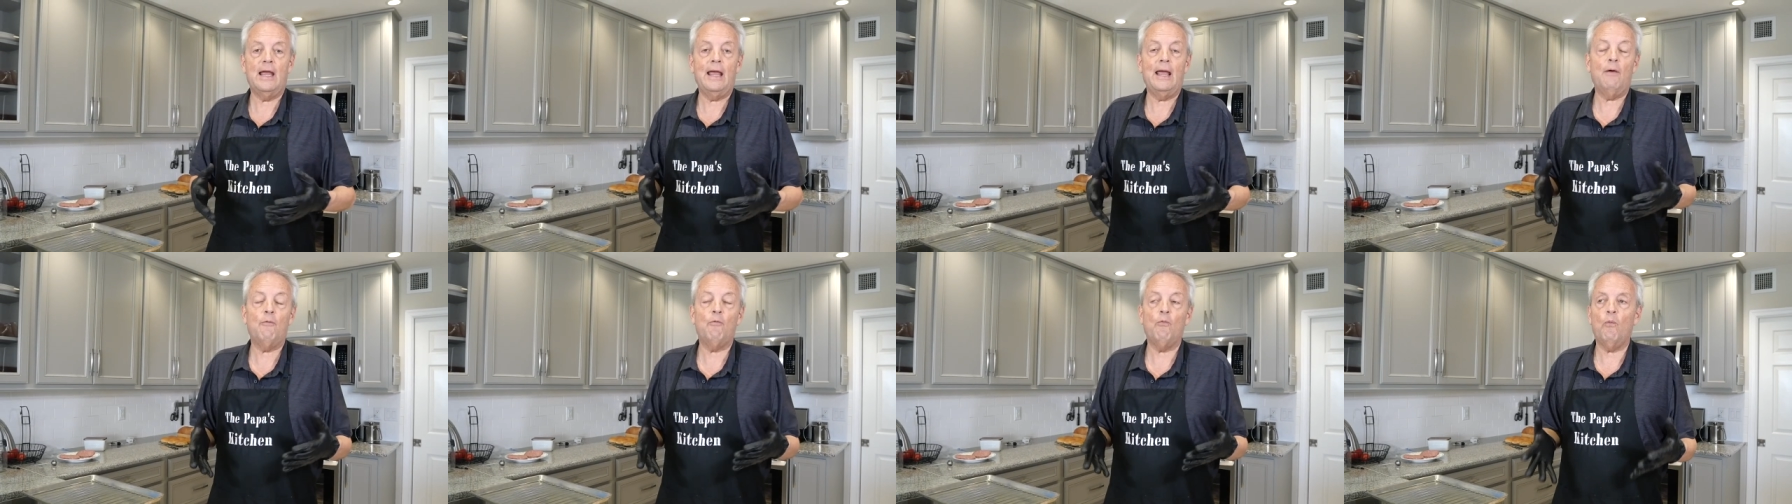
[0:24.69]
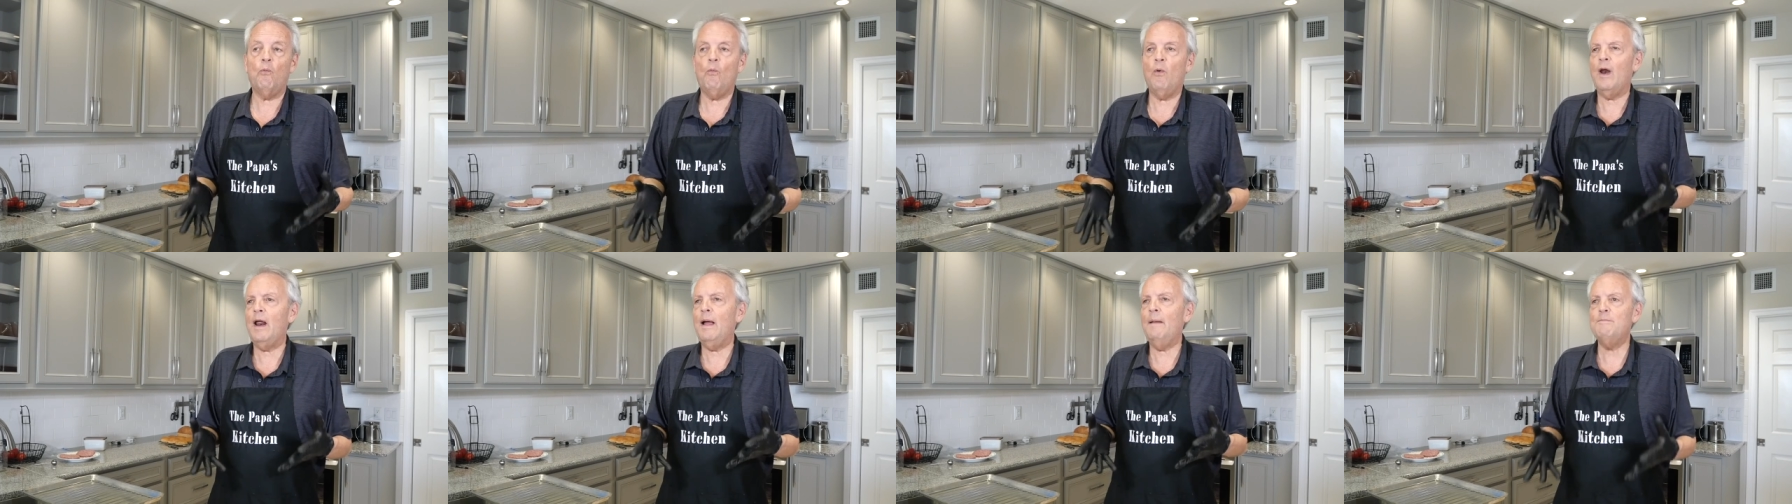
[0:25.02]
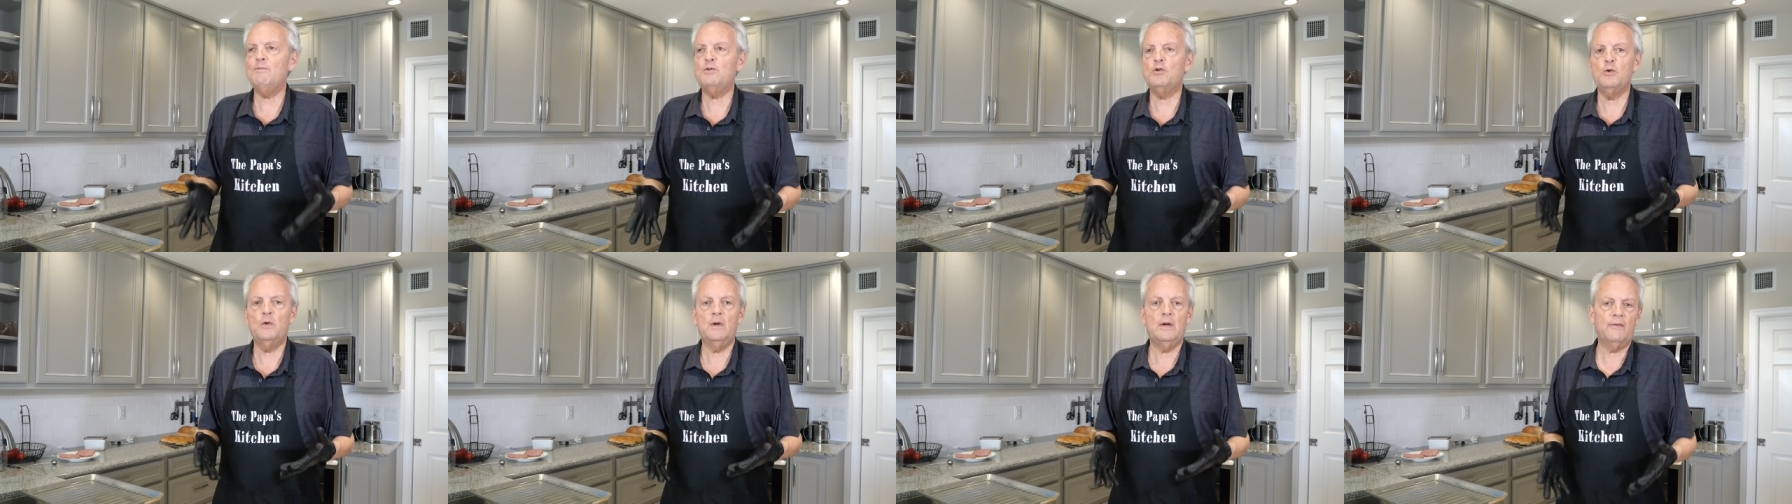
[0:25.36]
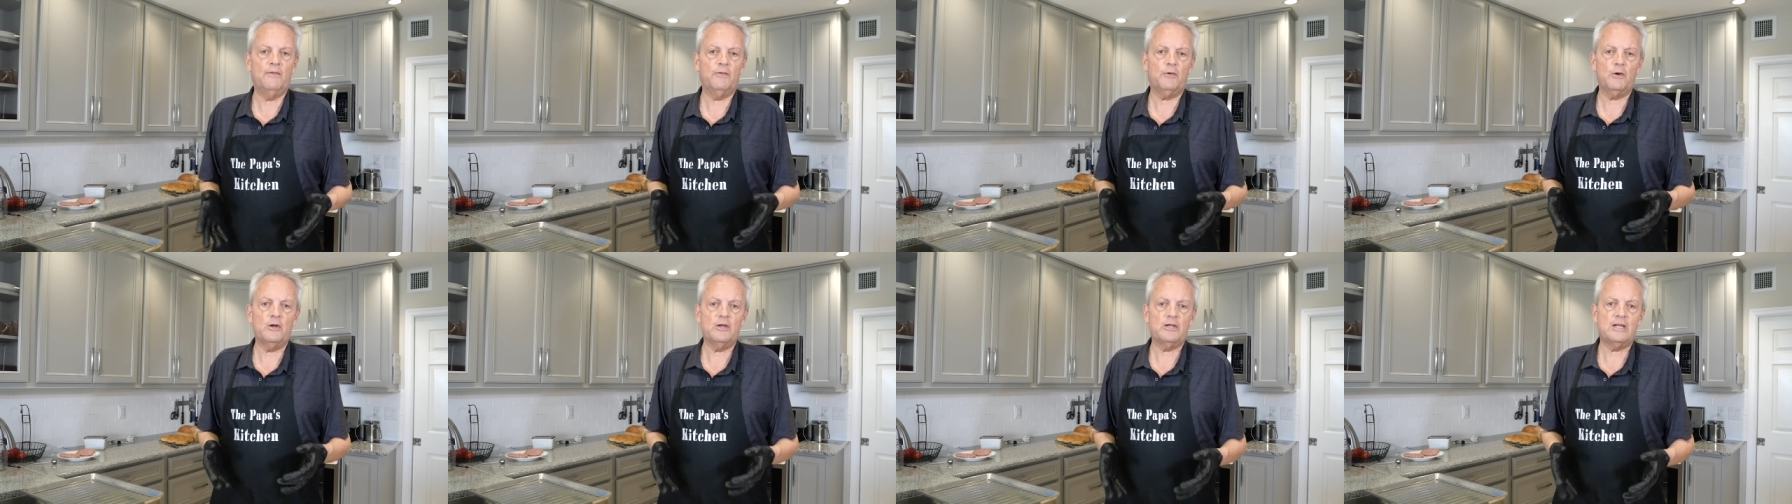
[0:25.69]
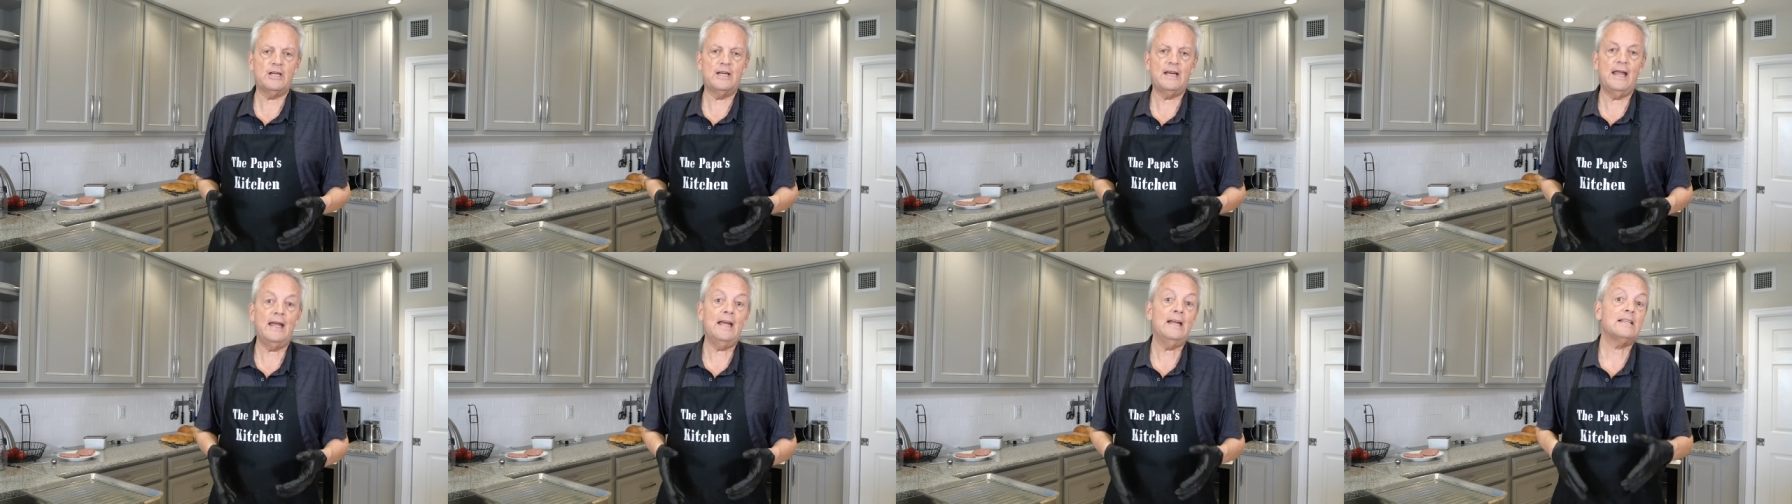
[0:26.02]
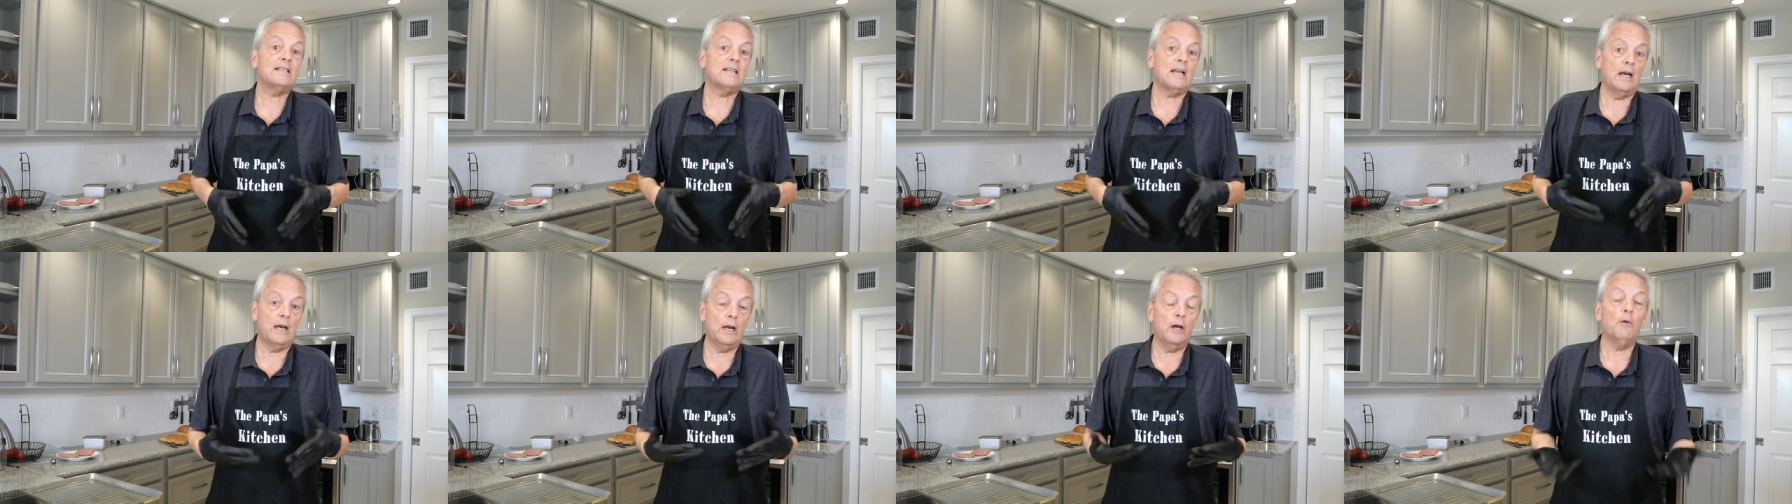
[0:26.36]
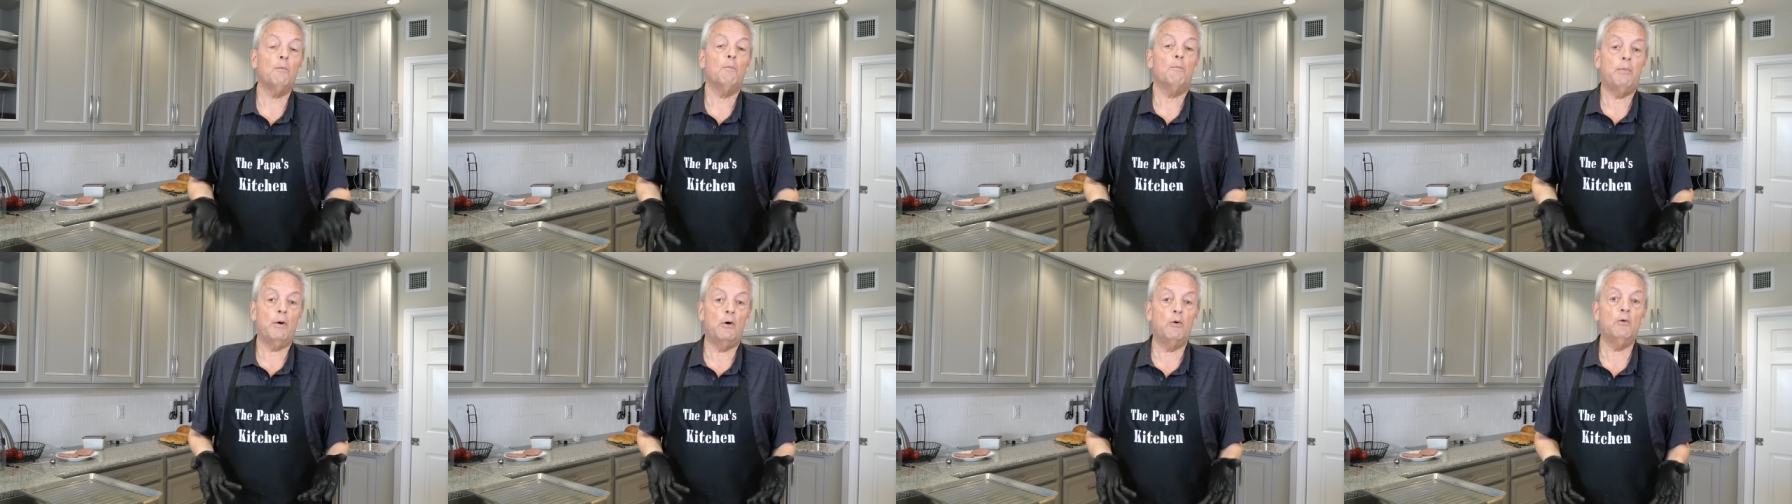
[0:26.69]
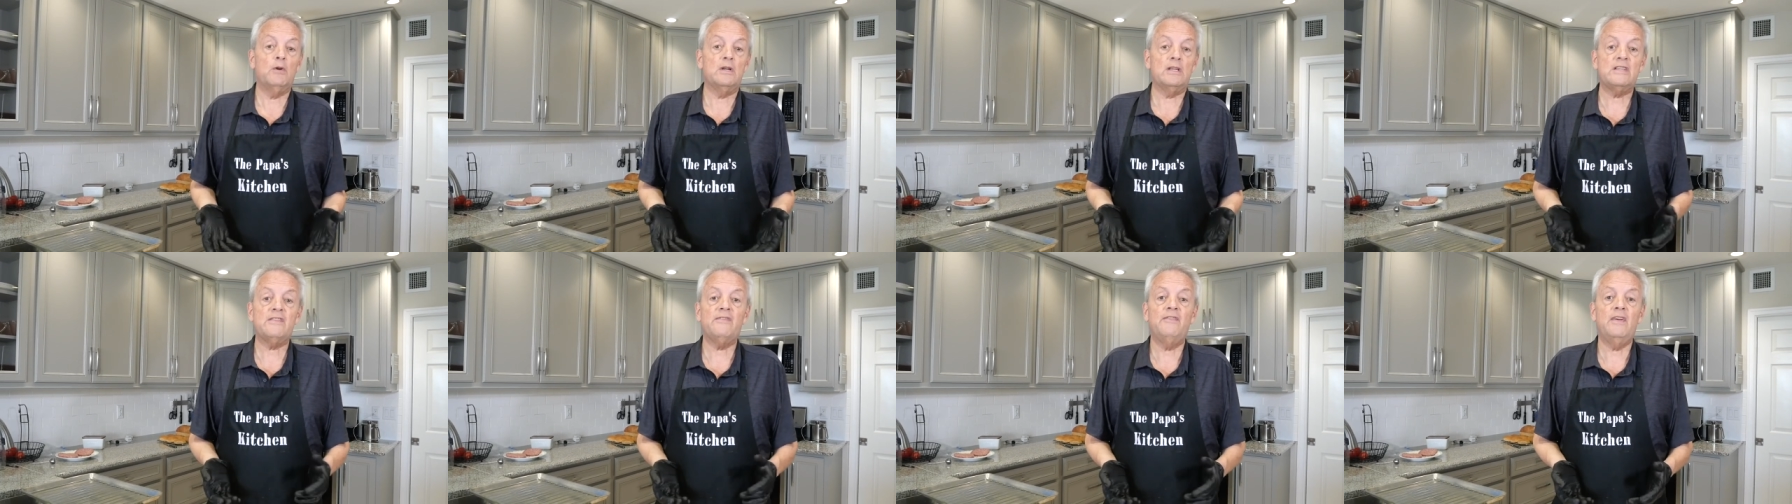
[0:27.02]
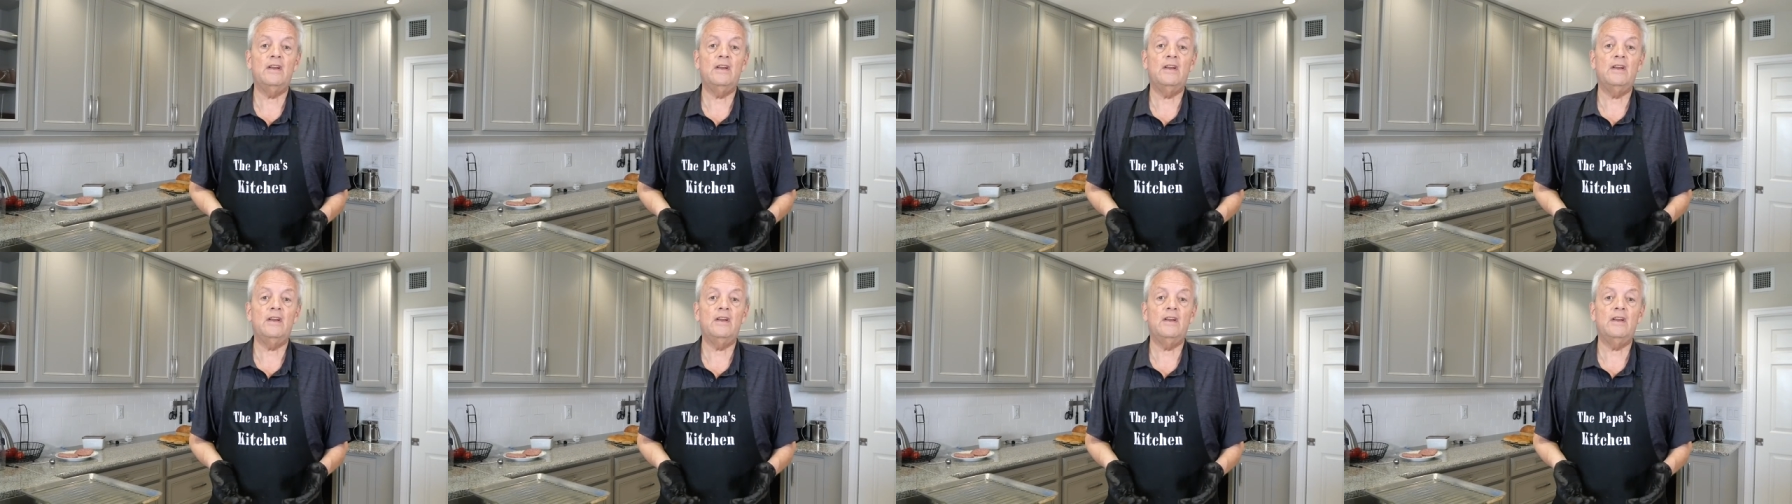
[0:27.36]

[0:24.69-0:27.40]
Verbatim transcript: and what I'm doing for you today is a little bonus